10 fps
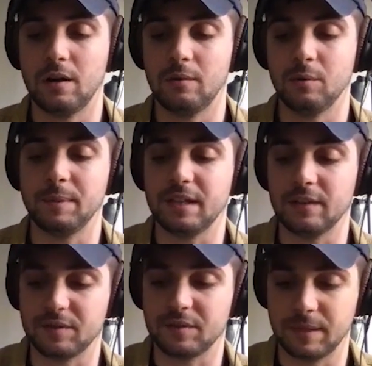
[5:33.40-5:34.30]
would be
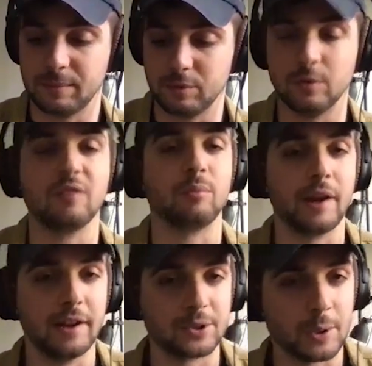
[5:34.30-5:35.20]
given to people who have brain
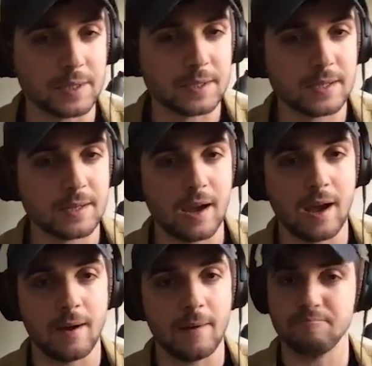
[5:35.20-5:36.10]
injuries,
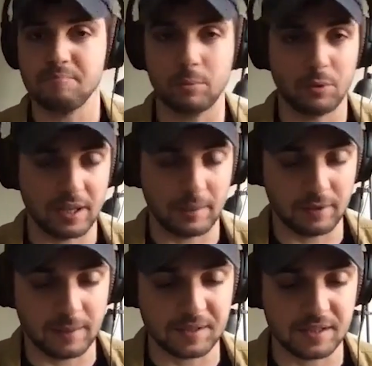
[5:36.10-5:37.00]
people with
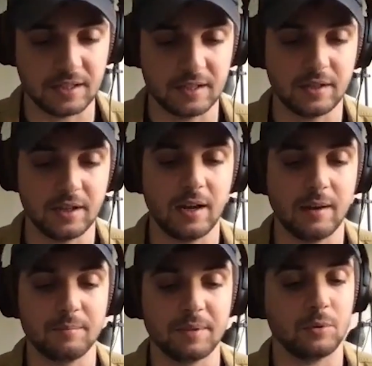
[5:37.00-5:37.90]
epilepsy,
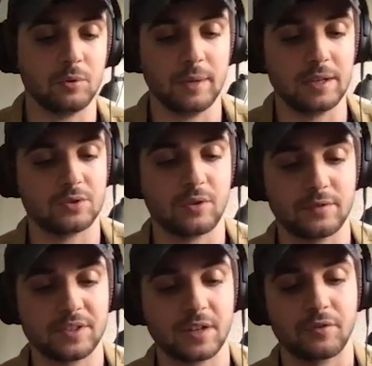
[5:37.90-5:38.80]
people who may
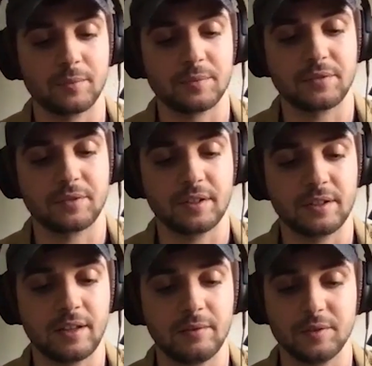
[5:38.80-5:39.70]
suffer from different
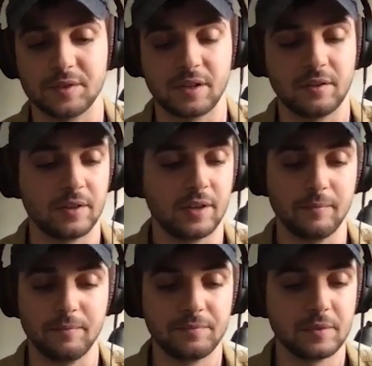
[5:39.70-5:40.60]
levels of
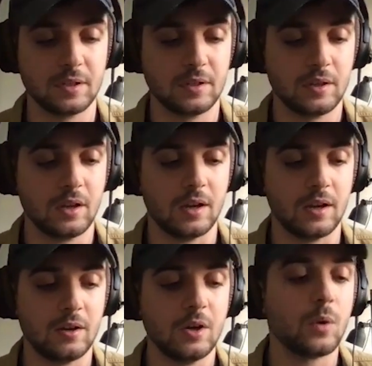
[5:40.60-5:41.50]

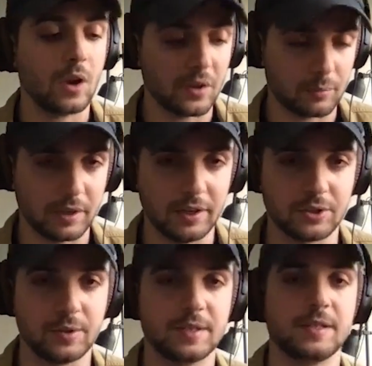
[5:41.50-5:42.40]
other brain
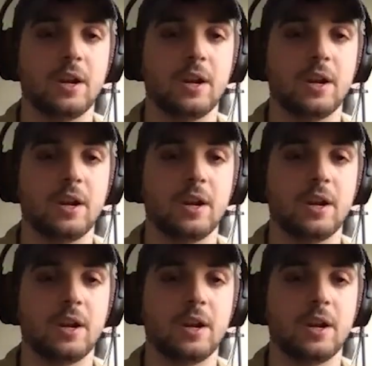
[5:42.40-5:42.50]
injuries,